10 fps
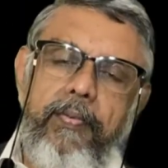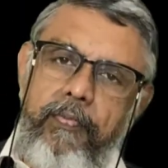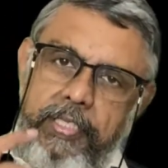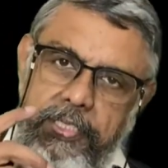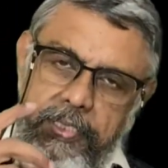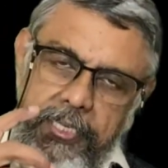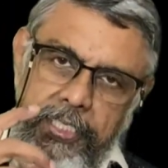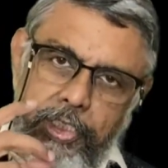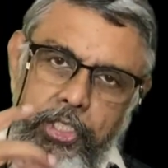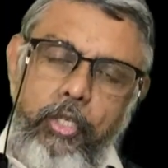which
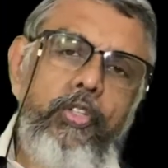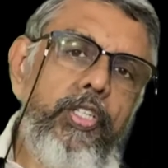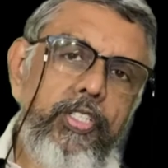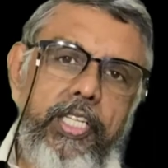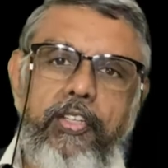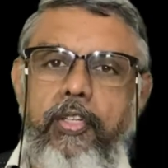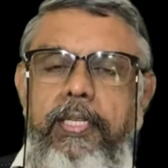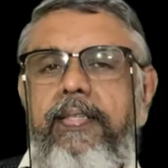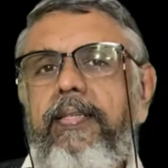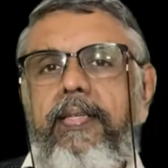ensures your success.
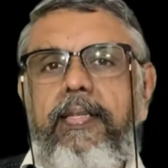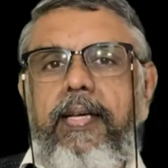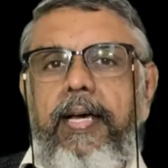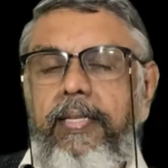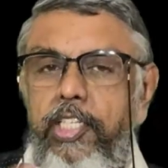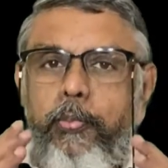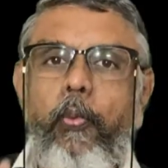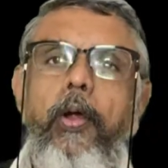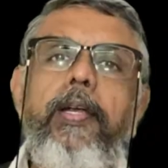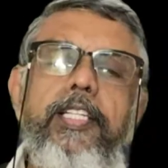And this
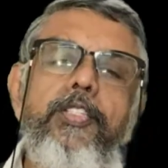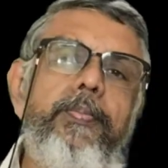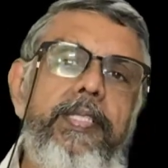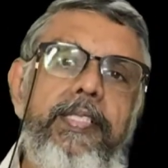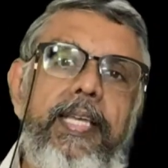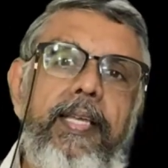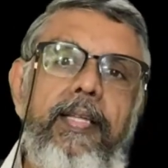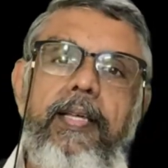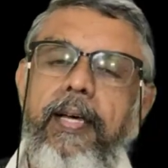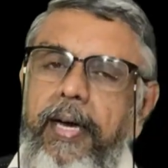point is missing,
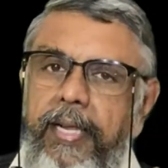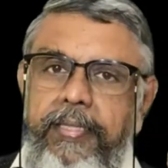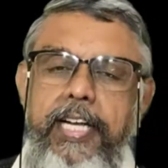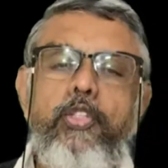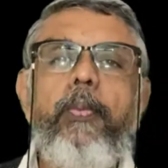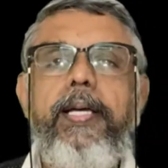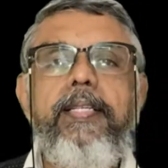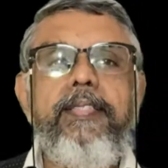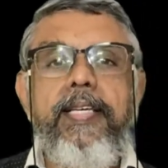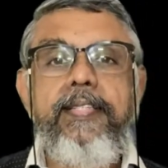and that's why the
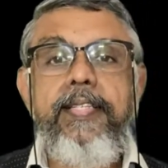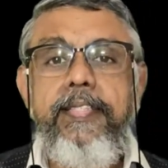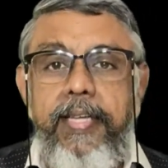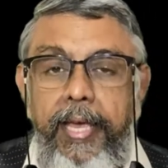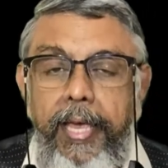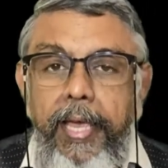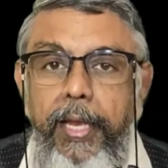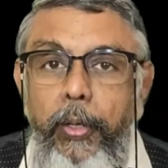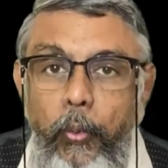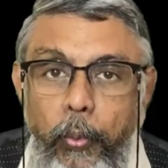success
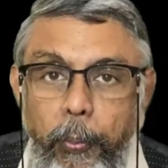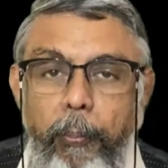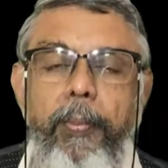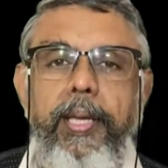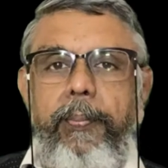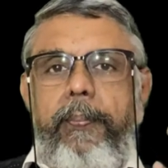elude me.